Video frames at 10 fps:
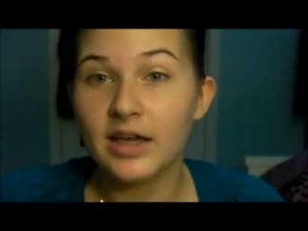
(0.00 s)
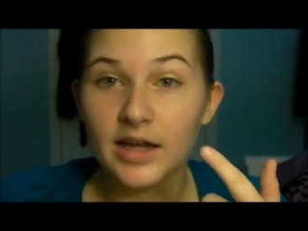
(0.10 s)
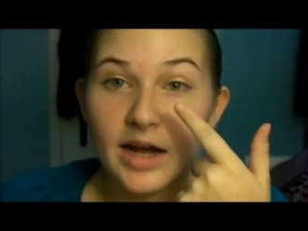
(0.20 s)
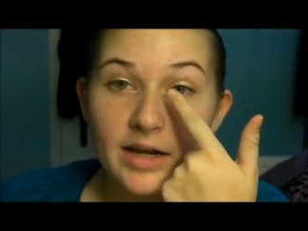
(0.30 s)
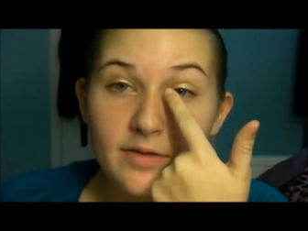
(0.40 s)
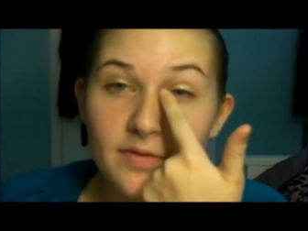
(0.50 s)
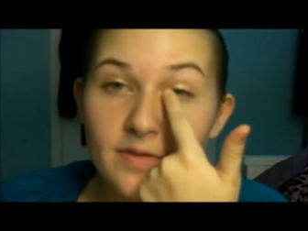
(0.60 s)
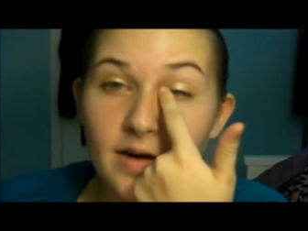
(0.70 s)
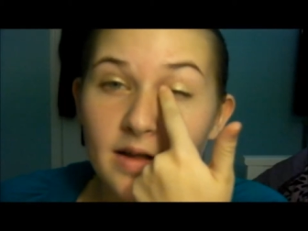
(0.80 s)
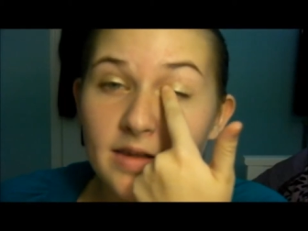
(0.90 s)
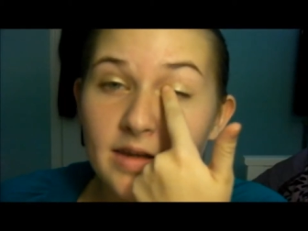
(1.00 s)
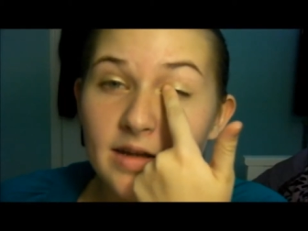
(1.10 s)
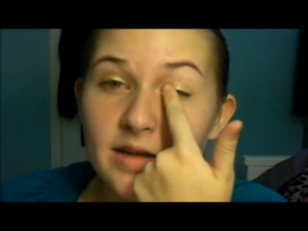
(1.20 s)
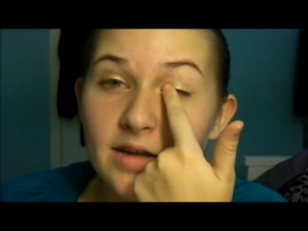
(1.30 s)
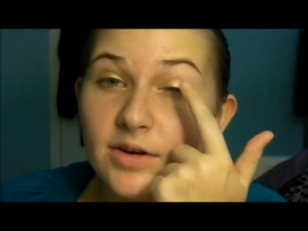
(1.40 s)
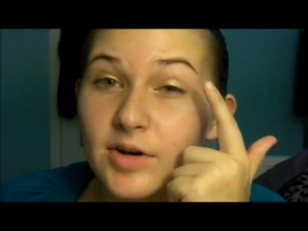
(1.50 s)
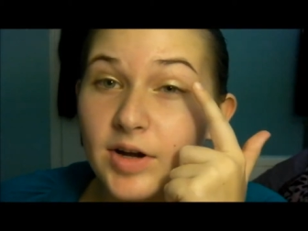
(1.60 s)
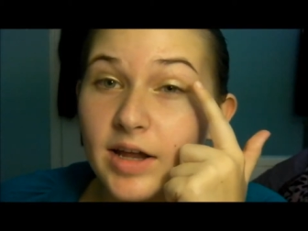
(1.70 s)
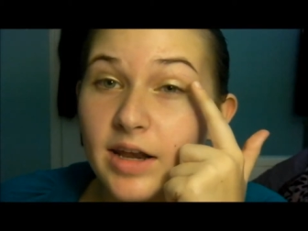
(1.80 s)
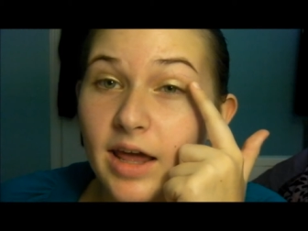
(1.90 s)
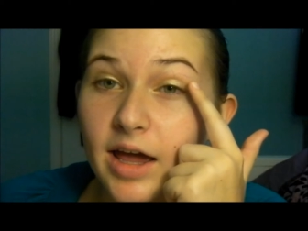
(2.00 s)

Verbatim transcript: kind of on the inner and